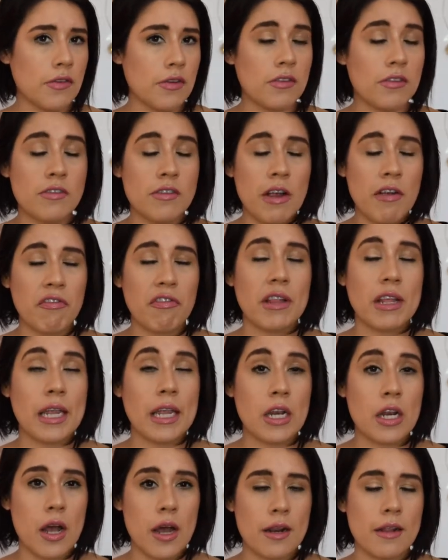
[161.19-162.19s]
It's definitely
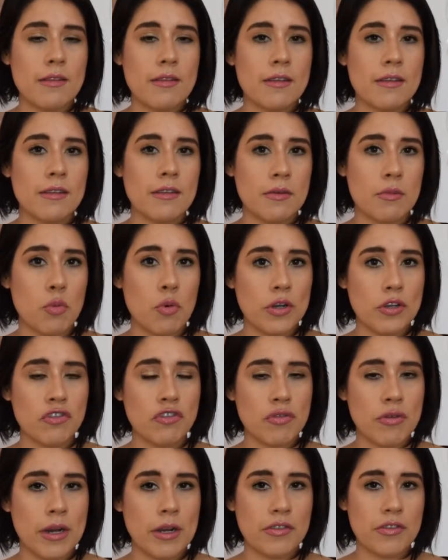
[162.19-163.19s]
not a tinted
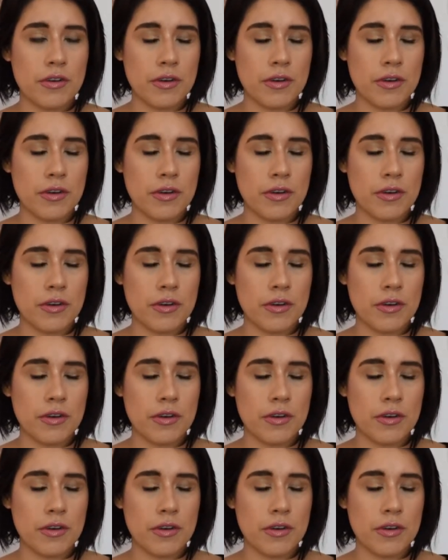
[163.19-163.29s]
moisturizer.